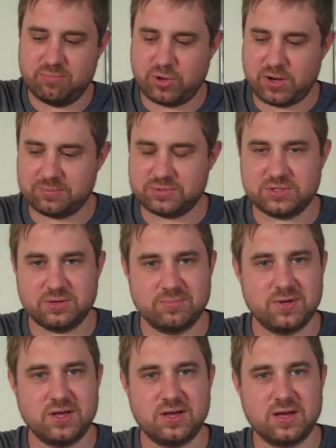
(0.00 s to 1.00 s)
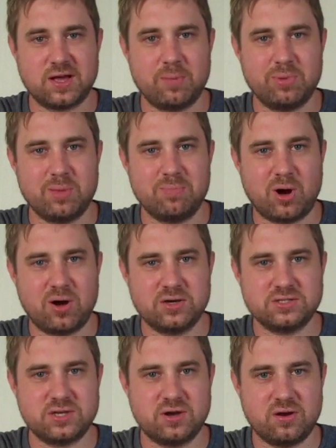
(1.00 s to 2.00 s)
put up a couple of
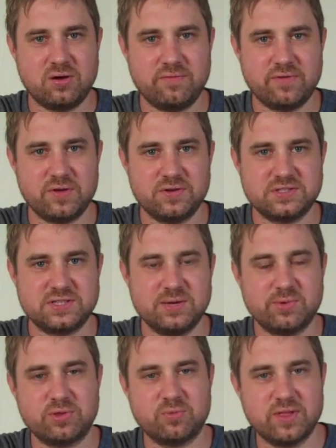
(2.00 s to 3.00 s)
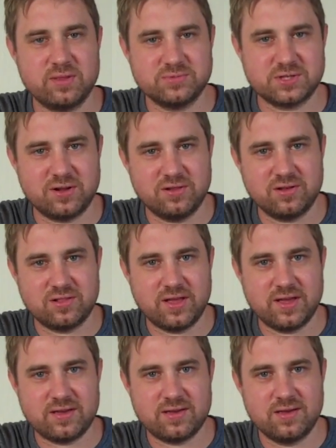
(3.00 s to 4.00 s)
bars here for you to see what the rhythm's going to look
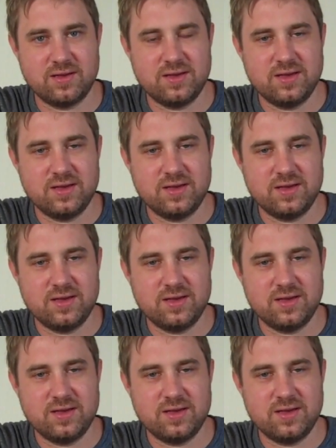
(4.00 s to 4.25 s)
like.